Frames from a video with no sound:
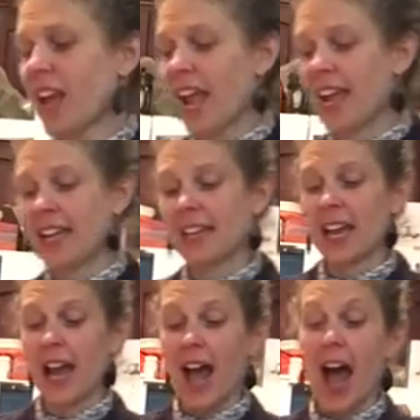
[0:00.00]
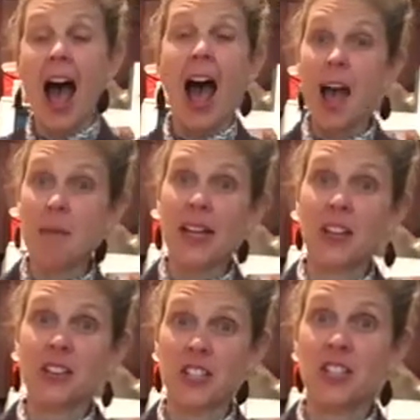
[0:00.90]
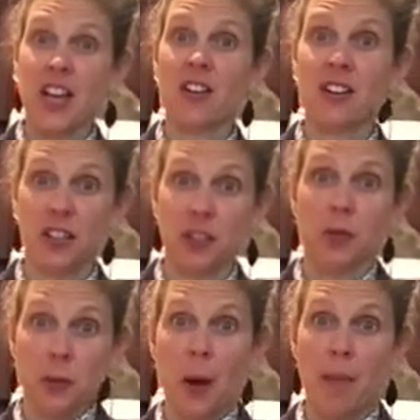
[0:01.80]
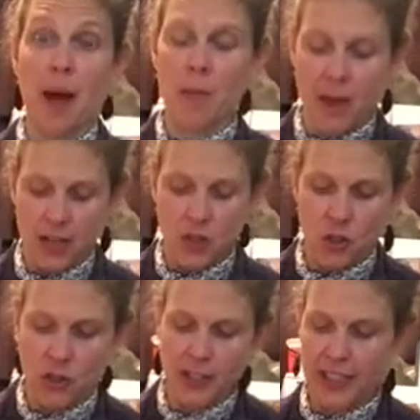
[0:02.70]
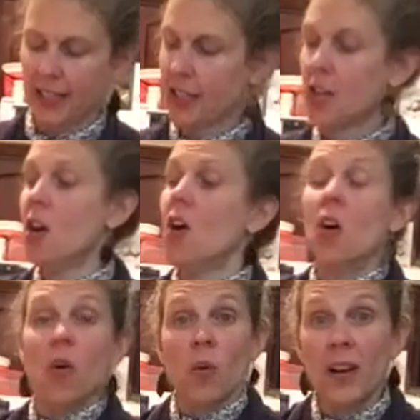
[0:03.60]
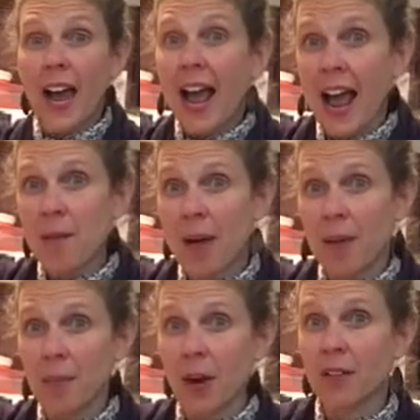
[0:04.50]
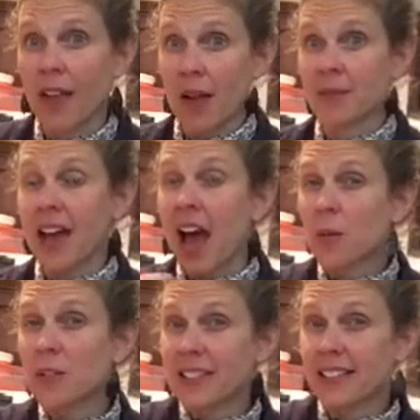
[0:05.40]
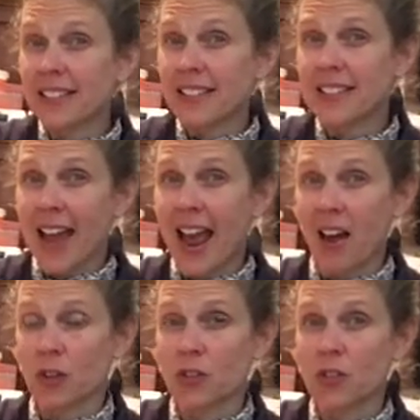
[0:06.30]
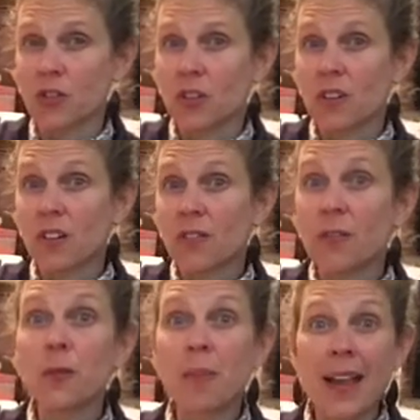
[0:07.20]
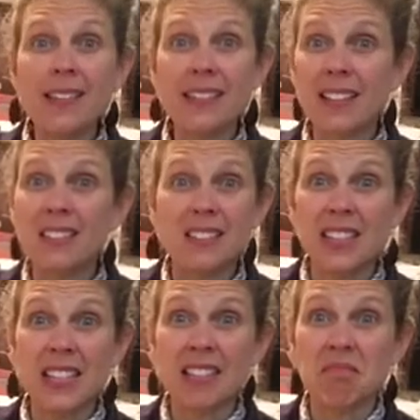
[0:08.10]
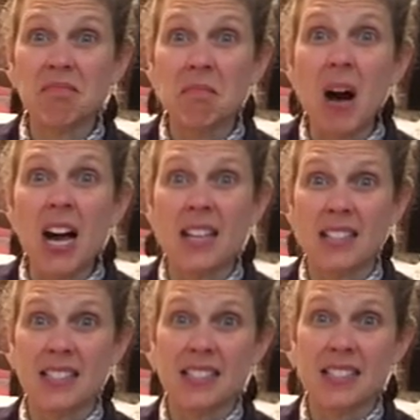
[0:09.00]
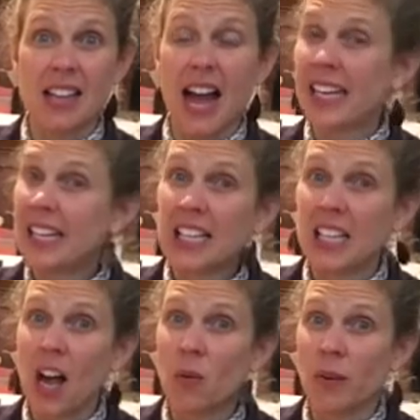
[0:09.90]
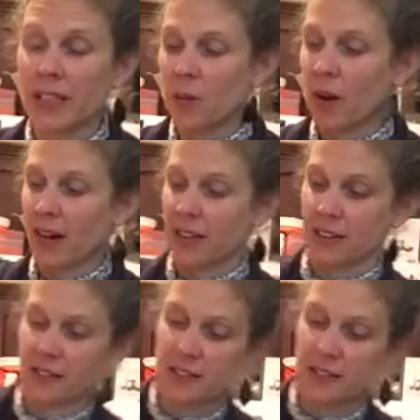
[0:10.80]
And I'm here to tell you about my journey. When I had my prolapse, I was in this house for basically months. I didn't go anywhere.